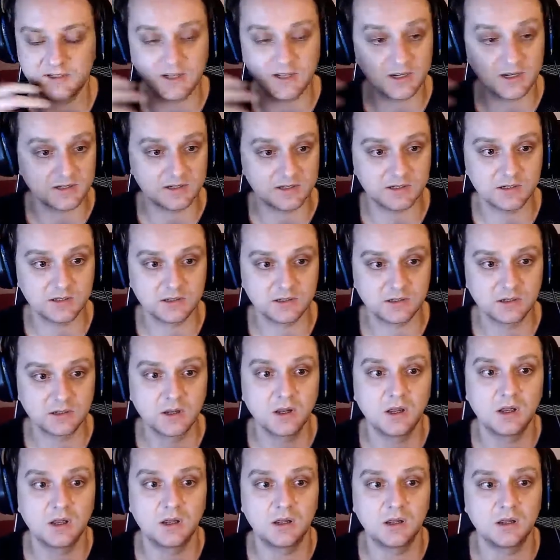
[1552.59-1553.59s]
tested
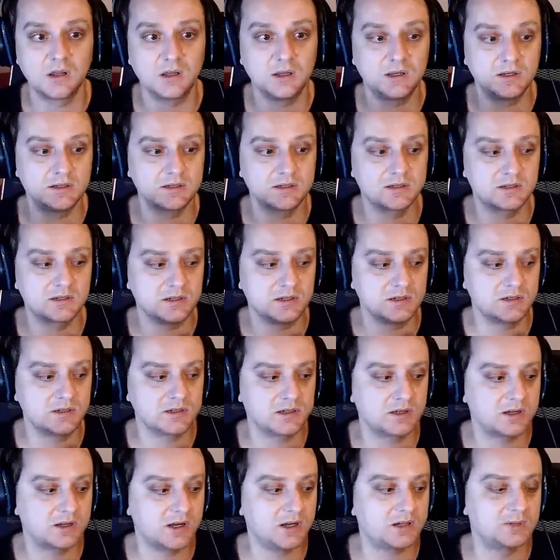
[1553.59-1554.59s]
in
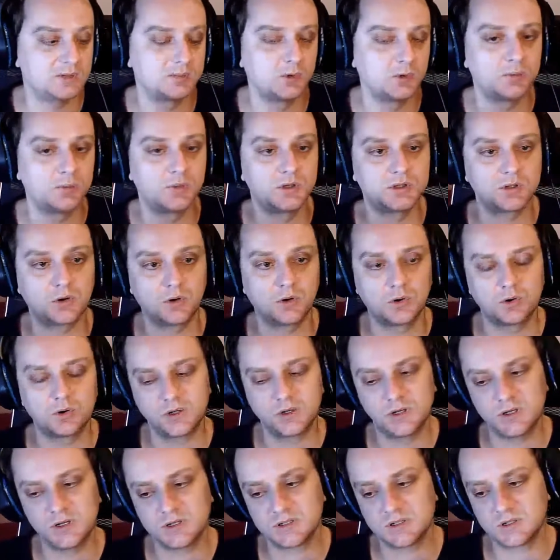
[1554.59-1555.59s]
the right moment,
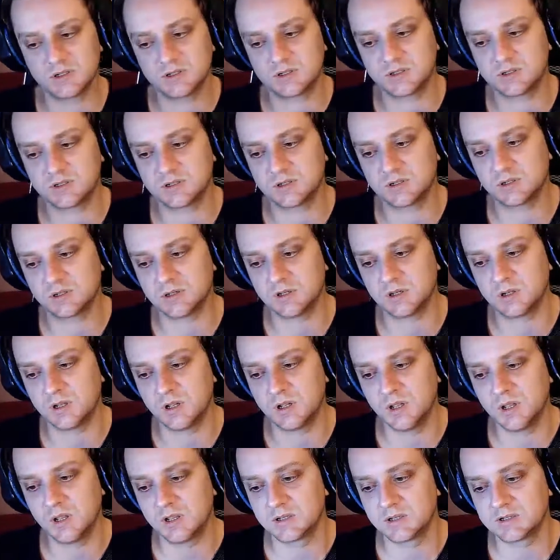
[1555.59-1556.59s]
or is it
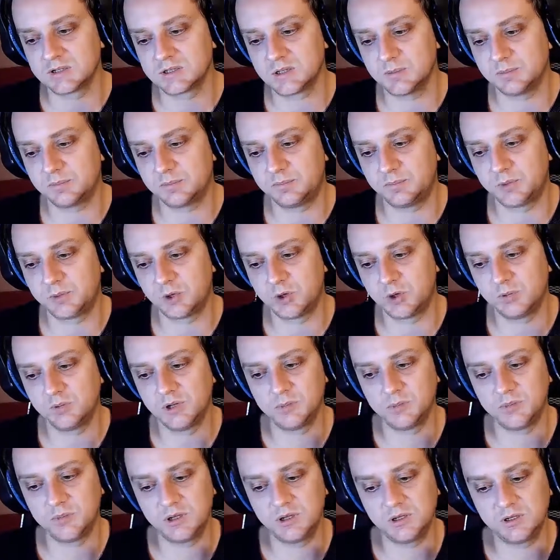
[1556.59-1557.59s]
the
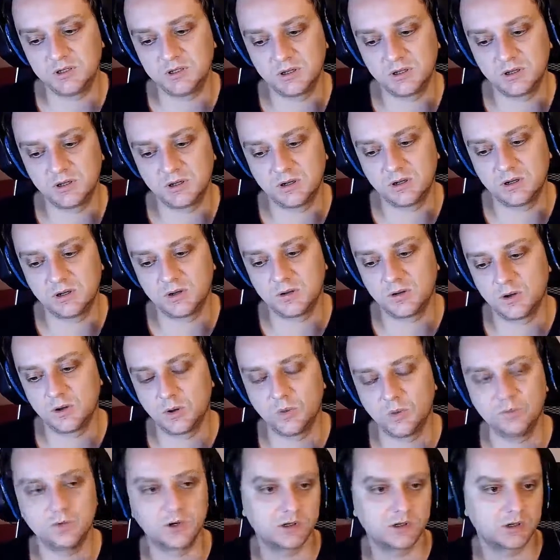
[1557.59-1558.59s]
problem in
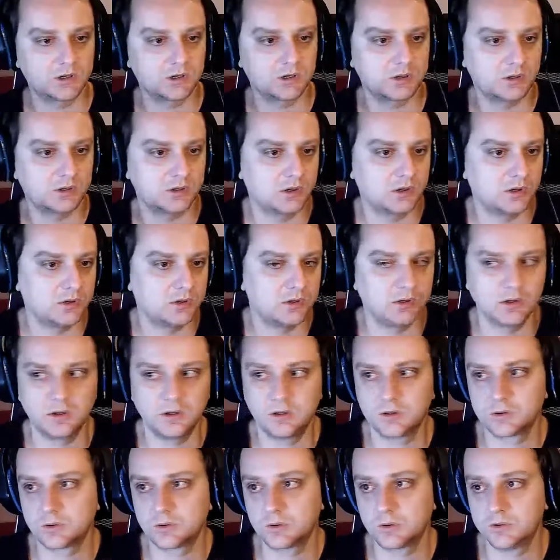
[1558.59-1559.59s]

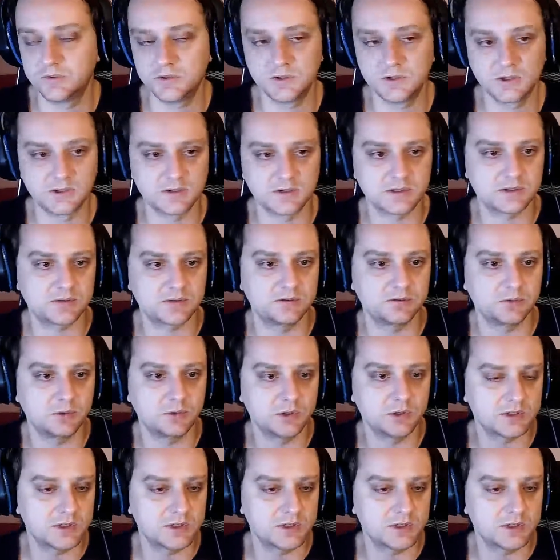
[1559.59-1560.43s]
confidence, for